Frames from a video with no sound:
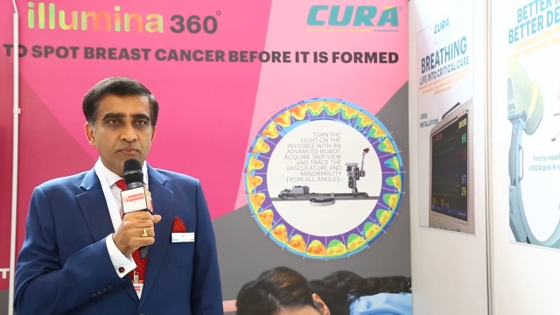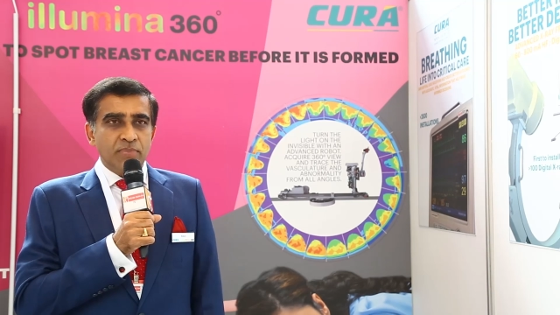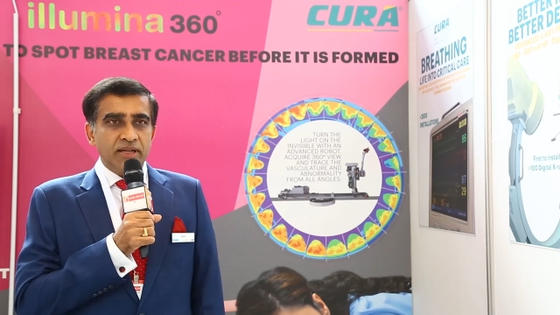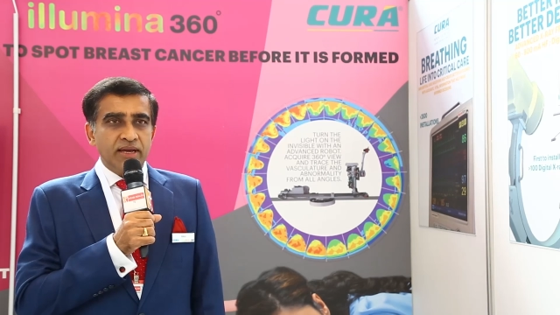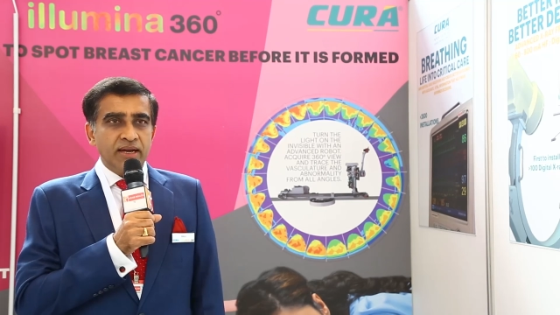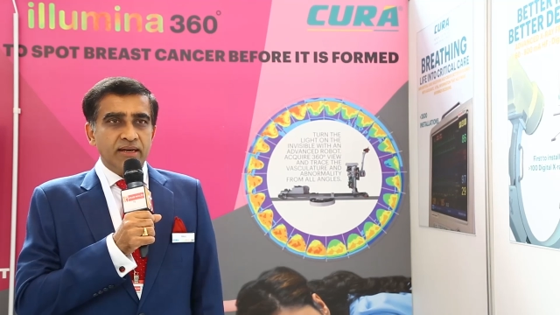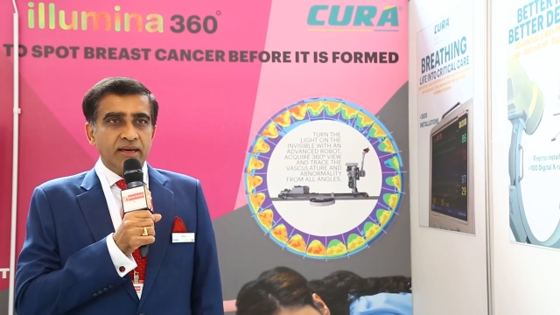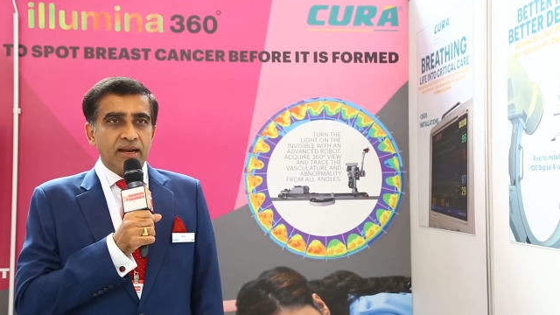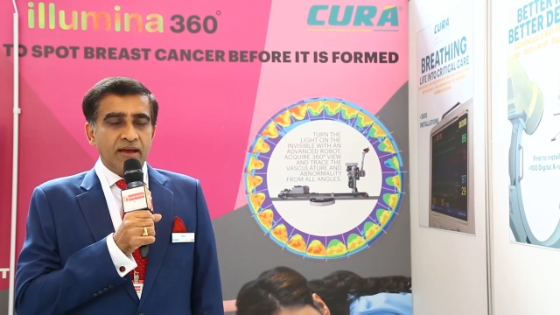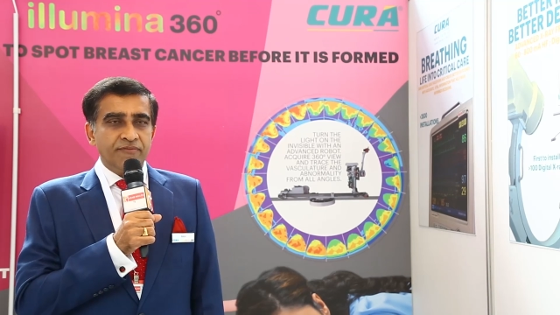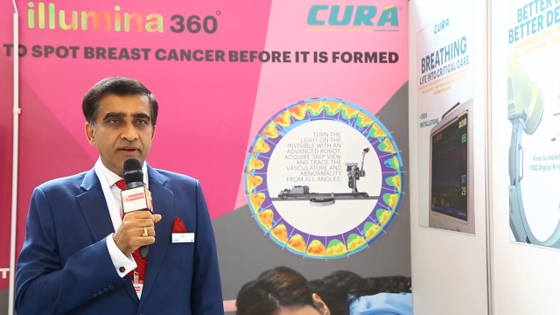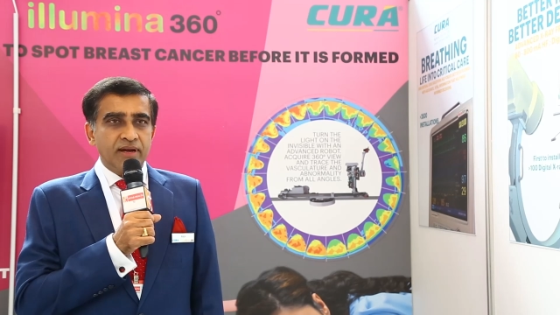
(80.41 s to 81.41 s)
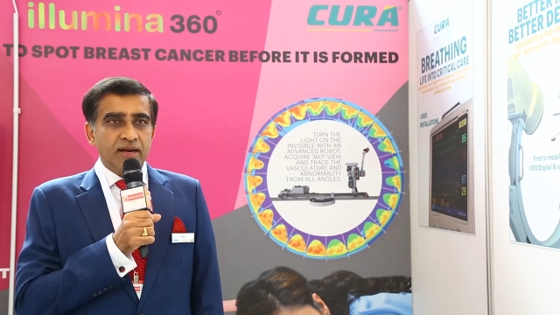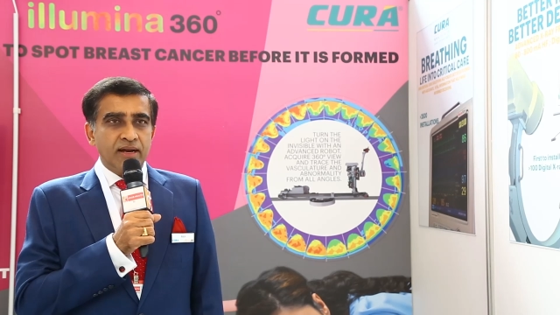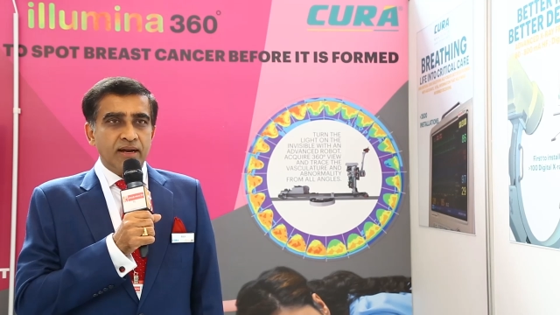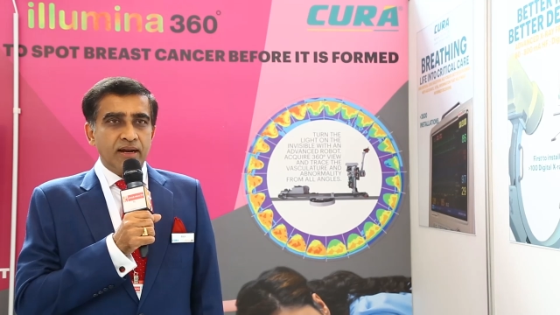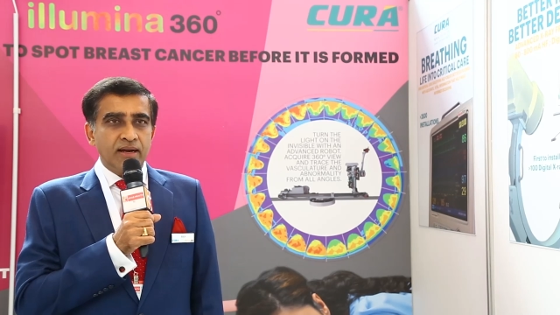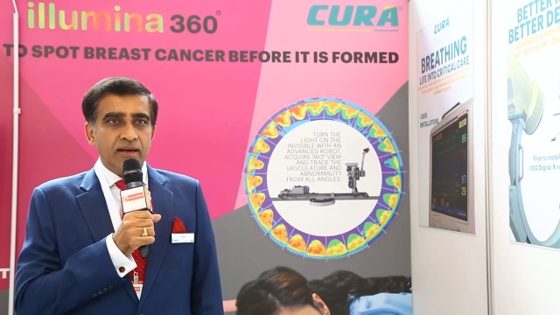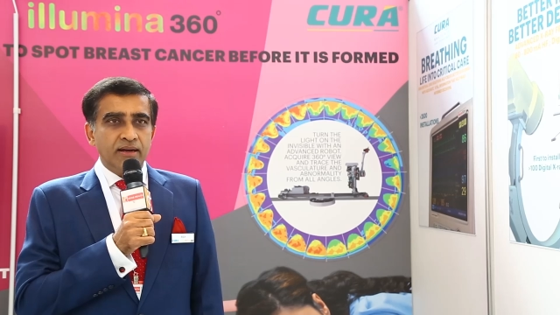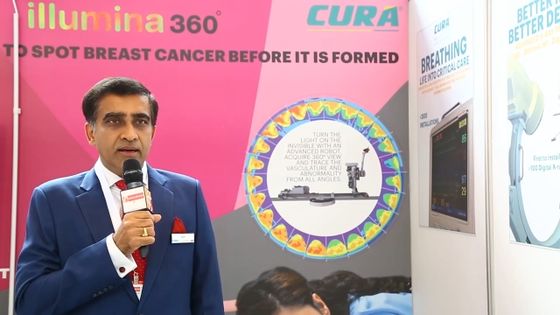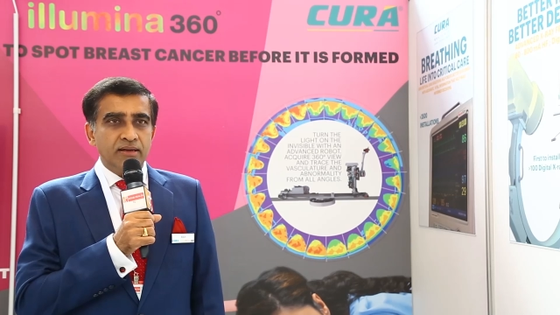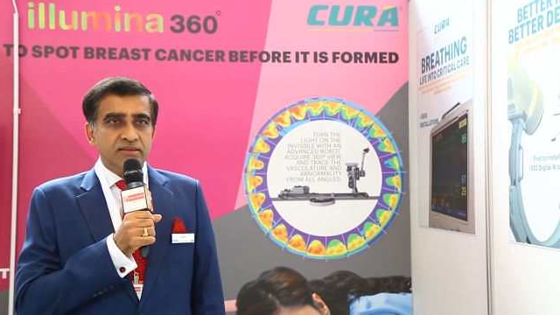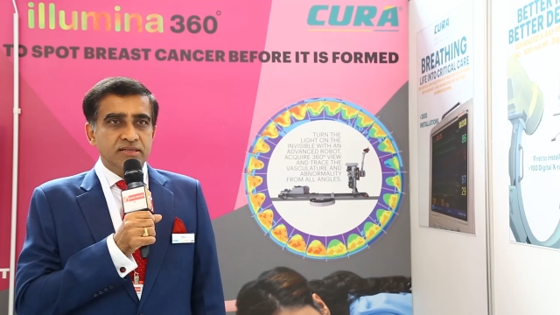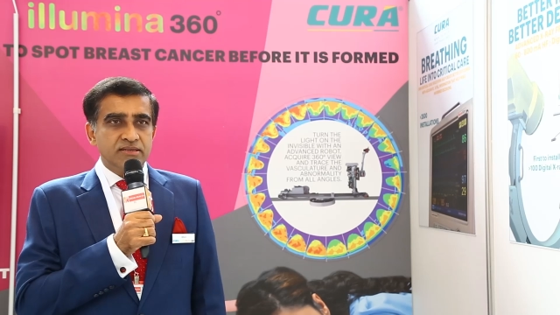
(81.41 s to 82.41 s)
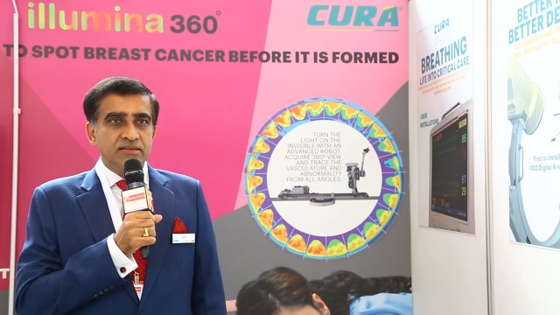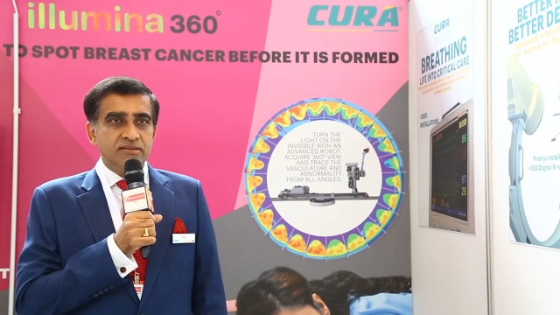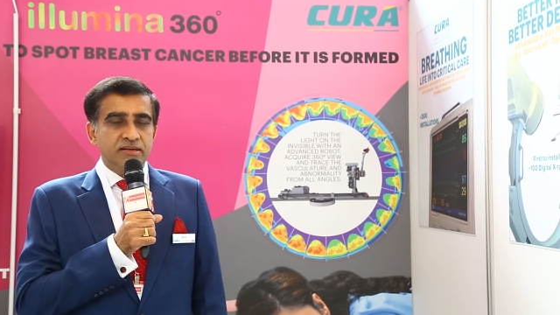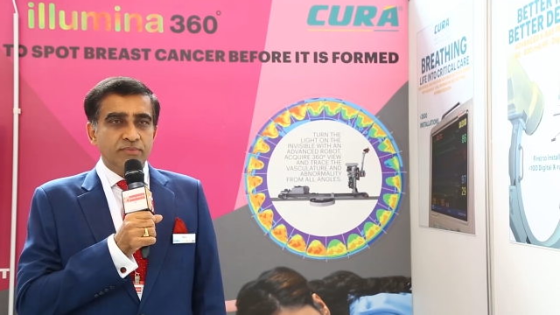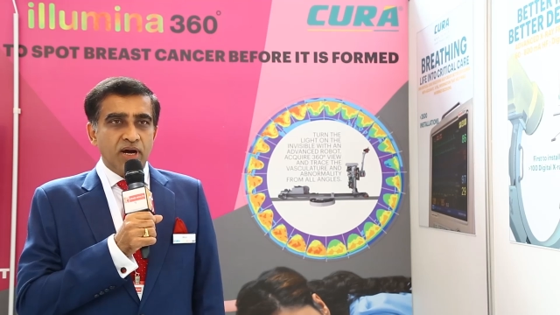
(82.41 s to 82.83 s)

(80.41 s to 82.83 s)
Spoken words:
but the entire African and GCC